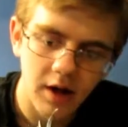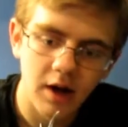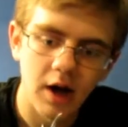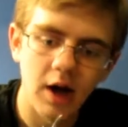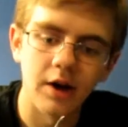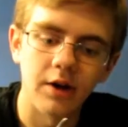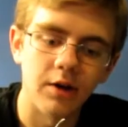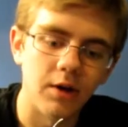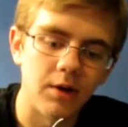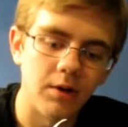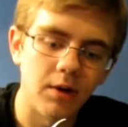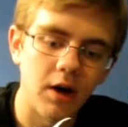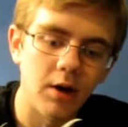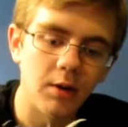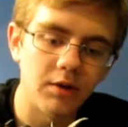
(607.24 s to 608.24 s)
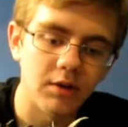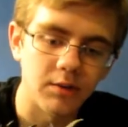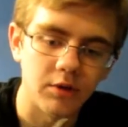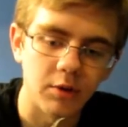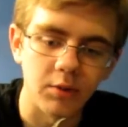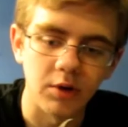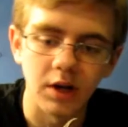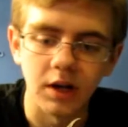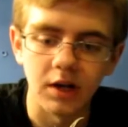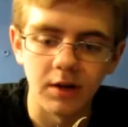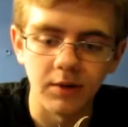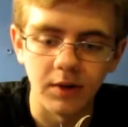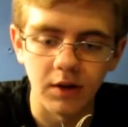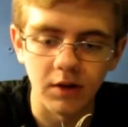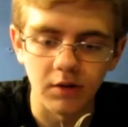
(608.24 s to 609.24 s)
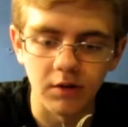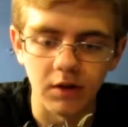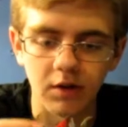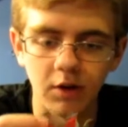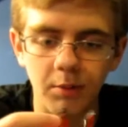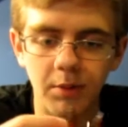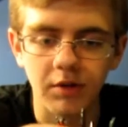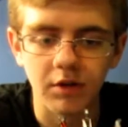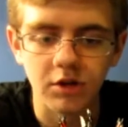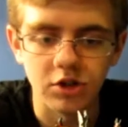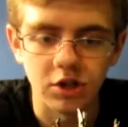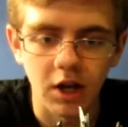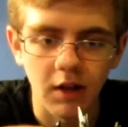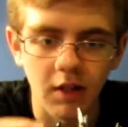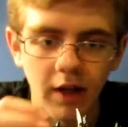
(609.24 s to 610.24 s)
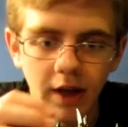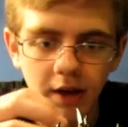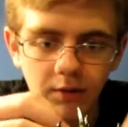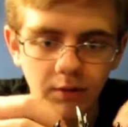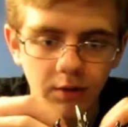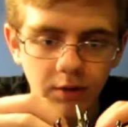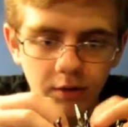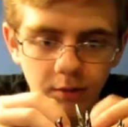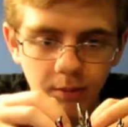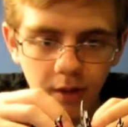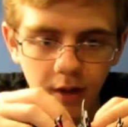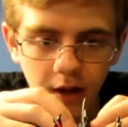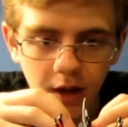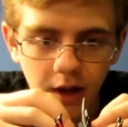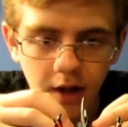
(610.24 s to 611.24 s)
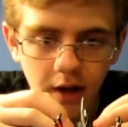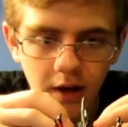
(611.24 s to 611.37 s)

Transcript: I don't know. I always have trouble getting the figures into a position I like for displaying.